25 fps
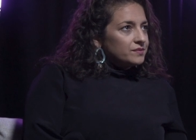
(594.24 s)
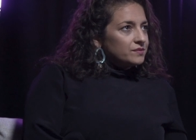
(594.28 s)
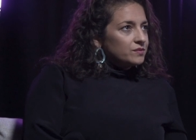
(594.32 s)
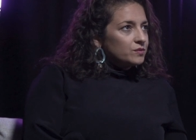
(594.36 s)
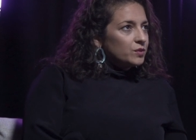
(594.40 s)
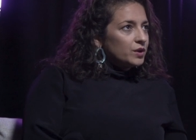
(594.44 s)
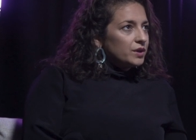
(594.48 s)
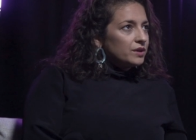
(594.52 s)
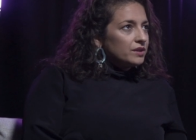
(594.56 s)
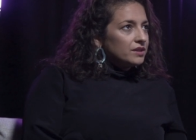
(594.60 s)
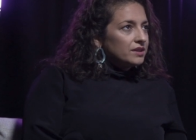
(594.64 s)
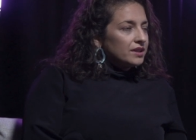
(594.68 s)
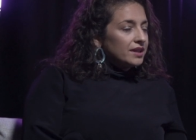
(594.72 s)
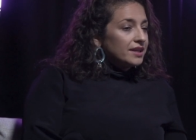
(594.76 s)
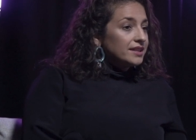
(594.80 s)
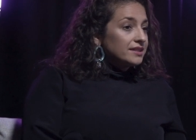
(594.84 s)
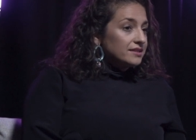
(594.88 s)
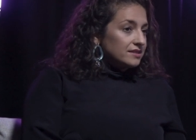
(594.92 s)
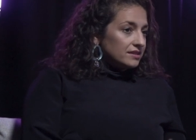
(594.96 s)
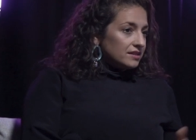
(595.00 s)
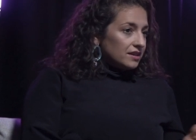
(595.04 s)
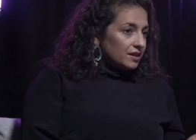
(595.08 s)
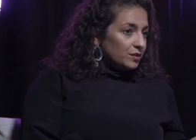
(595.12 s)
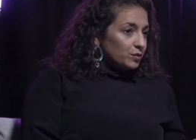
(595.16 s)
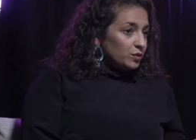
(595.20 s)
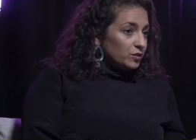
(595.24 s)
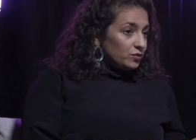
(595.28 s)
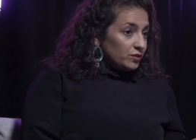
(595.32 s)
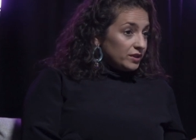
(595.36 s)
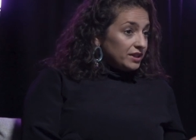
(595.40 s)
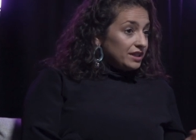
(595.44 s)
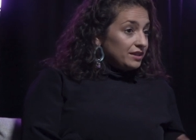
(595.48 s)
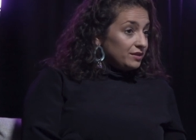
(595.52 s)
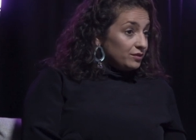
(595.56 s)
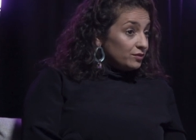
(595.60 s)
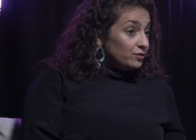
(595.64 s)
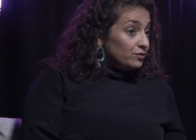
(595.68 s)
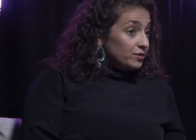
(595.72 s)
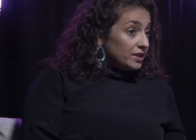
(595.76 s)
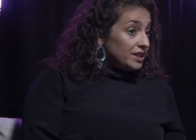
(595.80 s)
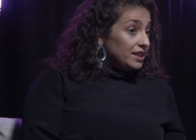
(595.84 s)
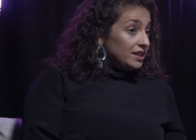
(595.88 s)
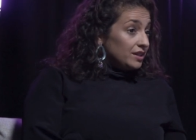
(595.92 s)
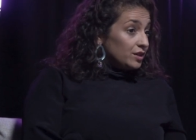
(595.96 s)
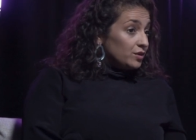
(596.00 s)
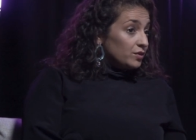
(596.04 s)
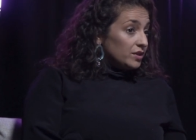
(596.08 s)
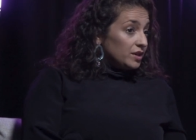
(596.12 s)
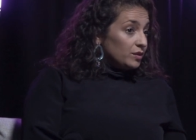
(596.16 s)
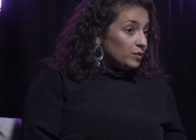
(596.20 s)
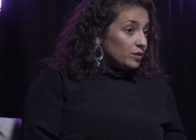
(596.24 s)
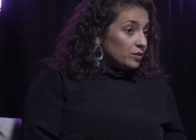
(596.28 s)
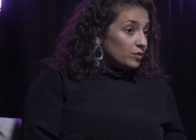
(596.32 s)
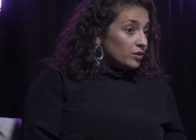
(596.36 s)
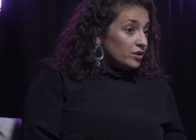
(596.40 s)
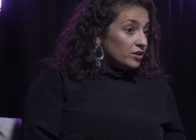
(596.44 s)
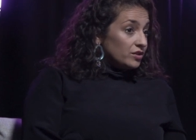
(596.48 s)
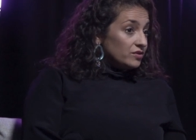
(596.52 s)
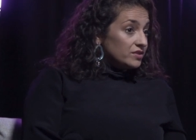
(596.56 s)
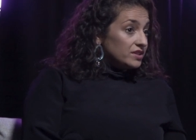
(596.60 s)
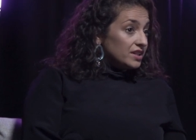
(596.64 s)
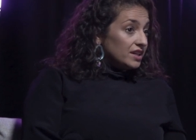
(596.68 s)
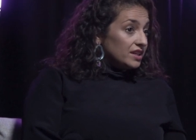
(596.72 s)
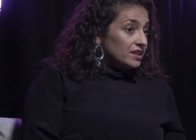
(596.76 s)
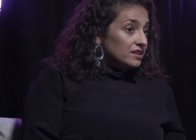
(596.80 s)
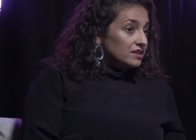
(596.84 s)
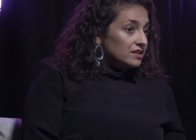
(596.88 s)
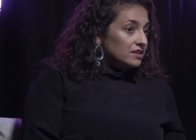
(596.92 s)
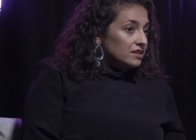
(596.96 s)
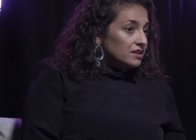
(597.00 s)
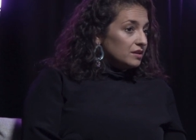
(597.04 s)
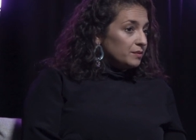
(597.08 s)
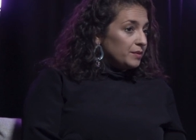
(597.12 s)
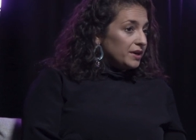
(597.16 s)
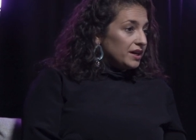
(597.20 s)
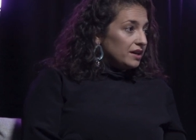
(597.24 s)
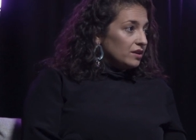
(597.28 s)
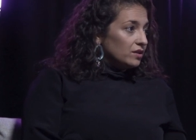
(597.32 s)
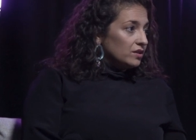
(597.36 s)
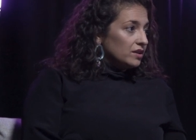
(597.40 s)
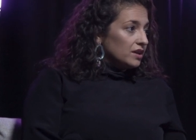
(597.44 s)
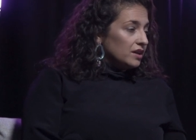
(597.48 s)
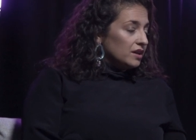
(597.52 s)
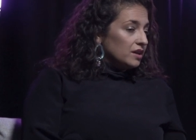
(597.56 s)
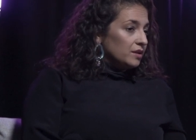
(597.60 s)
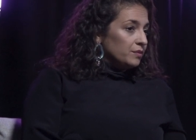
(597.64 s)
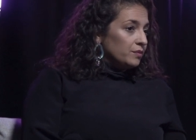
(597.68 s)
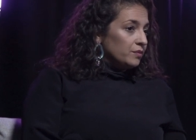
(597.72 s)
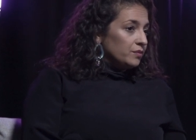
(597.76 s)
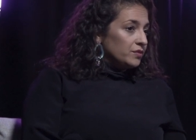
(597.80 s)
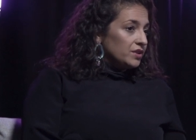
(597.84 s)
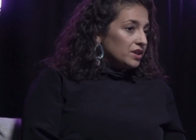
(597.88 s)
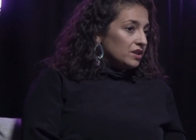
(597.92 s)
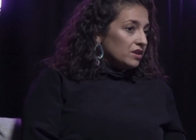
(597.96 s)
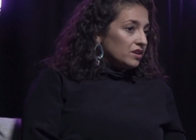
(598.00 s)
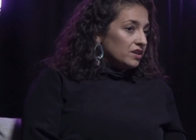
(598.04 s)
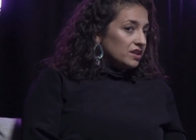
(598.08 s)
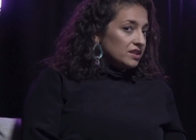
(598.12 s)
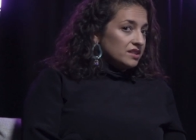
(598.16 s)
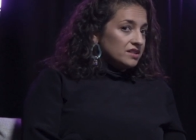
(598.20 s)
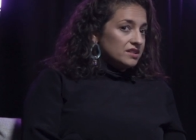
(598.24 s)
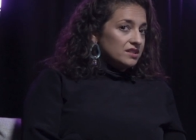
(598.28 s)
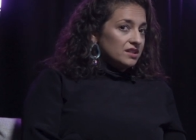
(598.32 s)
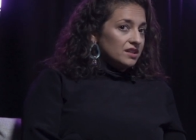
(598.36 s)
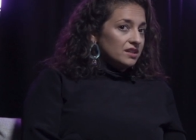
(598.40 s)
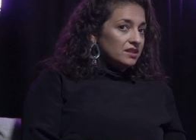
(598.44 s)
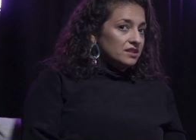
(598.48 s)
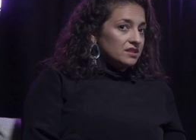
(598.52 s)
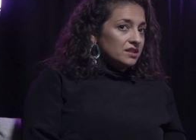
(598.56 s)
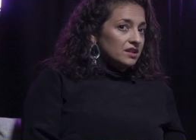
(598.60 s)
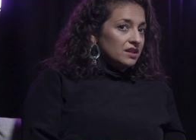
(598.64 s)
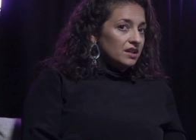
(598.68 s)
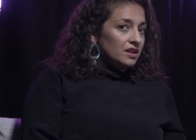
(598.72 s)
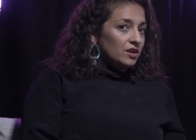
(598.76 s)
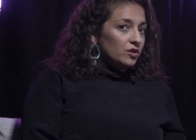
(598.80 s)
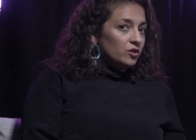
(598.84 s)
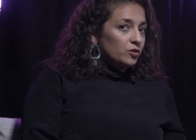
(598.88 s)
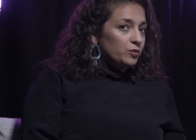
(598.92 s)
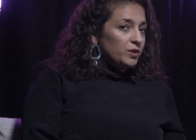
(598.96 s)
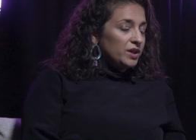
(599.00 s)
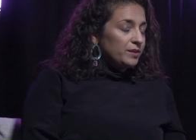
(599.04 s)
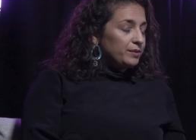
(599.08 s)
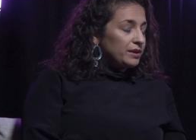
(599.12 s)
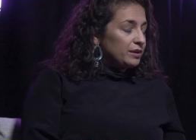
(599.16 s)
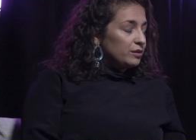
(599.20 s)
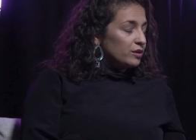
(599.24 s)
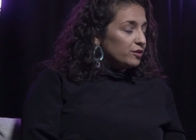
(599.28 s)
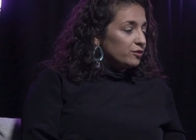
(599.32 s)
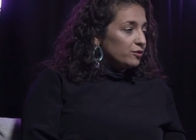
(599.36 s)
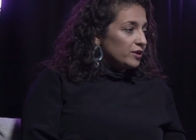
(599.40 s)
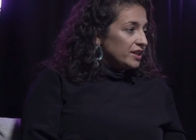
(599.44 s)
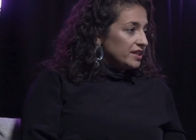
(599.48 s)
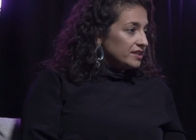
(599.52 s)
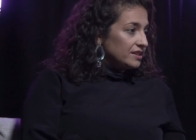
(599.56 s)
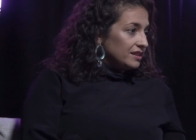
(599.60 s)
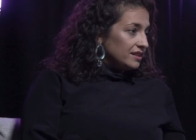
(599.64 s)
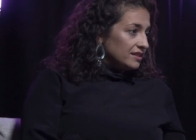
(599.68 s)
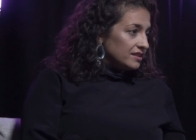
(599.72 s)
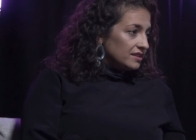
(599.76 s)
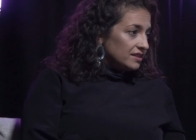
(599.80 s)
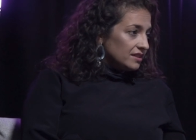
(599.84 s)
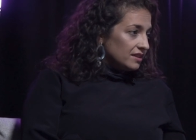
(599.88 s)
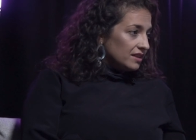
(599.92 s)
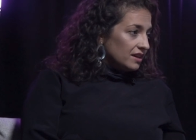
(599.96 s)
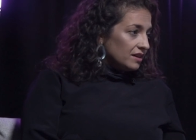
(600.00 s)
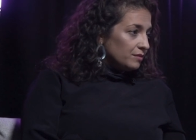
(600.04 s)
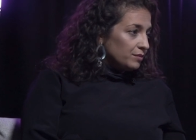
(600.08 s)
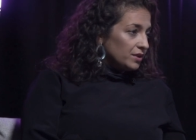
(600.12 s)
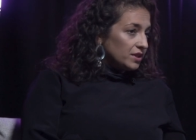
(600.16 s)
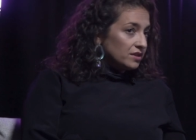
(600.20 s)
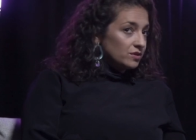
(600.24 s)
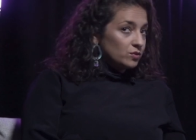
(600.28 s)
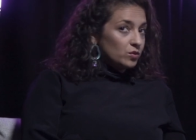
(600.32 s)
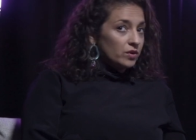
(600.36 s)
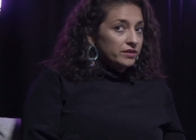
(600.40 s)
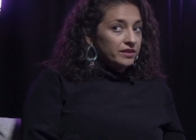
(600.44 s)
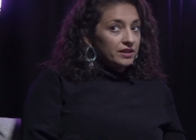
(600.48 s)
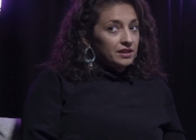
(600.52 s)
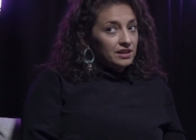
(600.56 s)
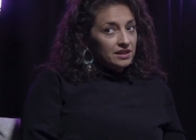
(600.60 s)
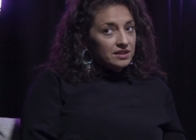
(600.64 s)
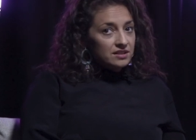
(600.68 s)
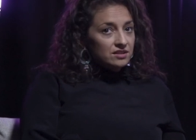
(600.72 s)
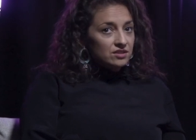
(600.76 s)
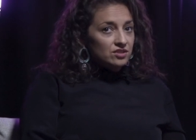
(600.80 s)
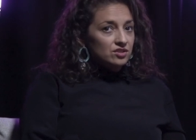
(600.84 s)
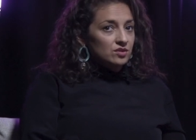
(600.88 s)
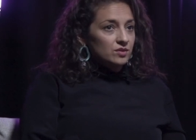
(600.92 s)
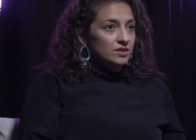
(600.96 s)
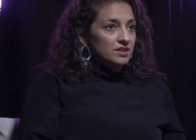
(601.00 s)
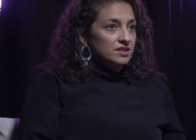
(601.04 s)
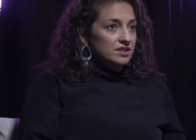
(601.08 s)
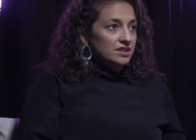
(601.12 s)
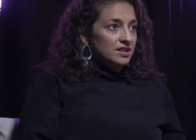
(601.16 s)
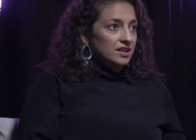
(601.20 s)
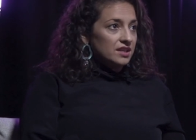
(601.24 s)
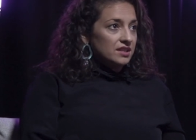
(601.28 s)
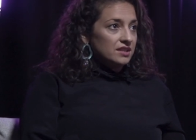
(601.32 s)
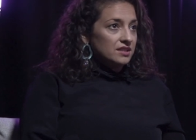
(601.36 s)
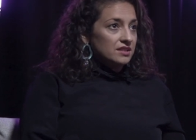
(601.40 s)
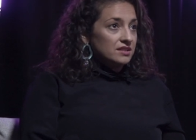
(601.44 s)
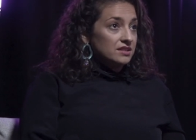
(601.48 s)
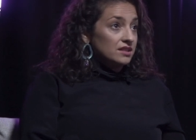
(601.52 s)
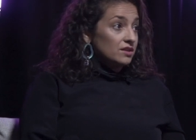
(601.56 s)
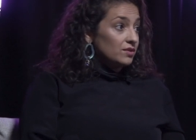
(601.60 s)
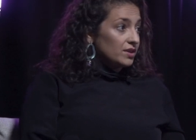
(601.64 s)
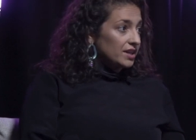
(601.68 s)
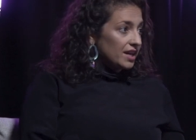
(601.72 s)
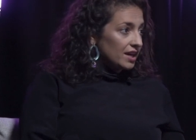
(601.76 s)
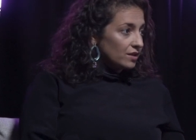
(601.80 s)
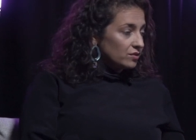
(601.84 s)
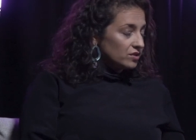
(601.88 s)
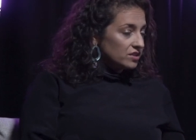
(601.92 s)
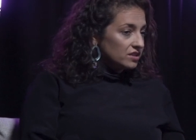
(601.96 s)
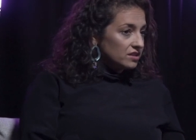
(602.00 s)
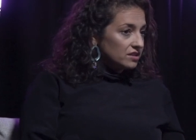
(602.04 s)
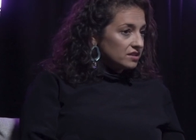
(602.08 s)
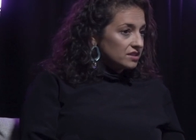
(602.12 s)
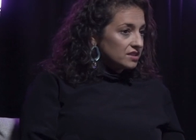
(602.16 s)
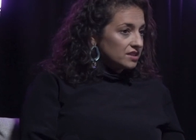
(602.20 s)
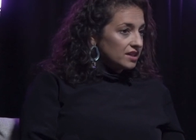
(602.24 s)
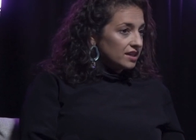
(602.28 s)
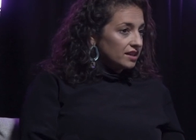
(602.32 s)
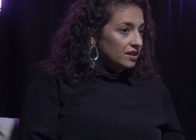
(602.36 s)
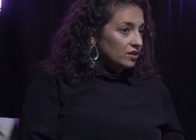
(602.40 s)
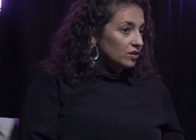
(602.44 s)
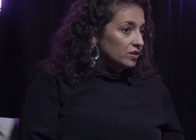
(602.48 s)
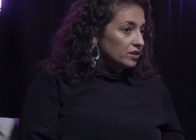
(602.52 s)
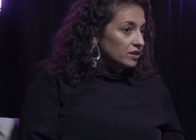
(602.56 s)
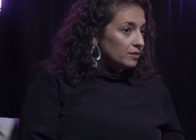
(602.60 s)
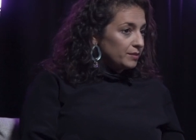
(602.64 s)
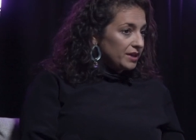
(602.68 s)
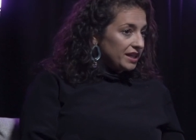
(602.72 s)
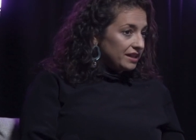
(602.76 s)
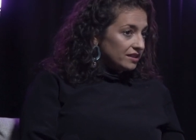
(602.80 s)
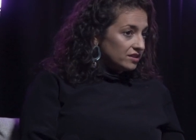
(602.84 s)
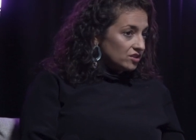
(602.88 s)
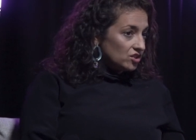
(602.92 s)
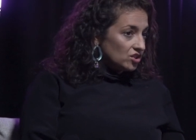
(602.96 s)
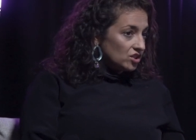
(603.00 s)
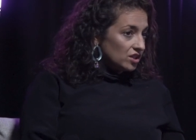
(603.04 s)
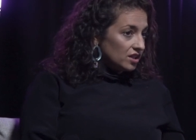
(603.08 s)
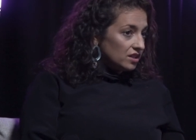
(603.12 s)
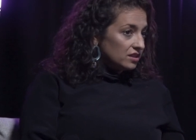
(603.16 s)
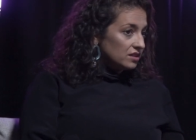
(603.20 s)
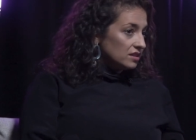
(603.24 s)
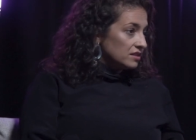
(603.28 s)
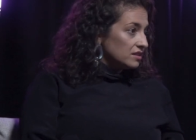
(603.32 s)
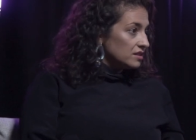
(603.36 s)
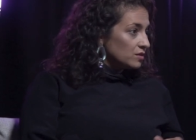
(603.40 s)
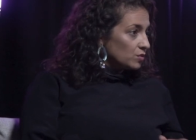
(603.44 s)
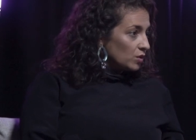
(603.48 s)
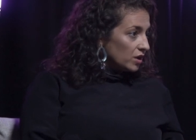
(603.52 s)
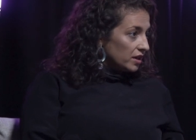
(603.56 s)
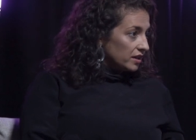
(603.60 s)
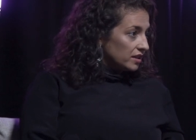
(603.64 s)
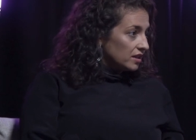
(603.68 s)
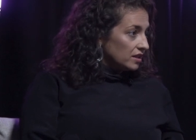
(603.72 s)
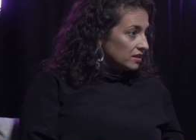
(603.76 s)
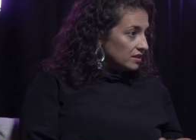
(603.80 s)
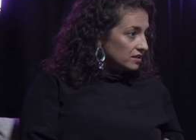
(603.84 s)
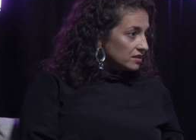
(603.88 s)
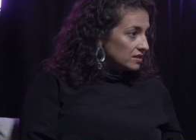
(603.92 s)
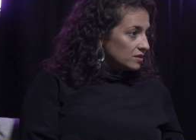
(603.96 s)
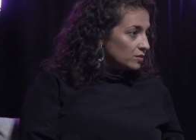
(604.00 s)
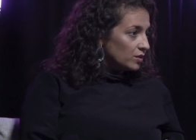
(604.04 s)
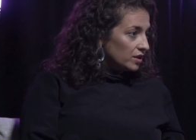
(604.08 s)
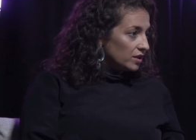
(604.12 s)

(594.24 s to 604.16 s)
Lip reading: Well, I would really, really agree with what you've said about the gut instinct. And a lot of people are afraid to listen to that because what they'll listen to instead is their accountant saying, look at the balance sheet. This is working, this is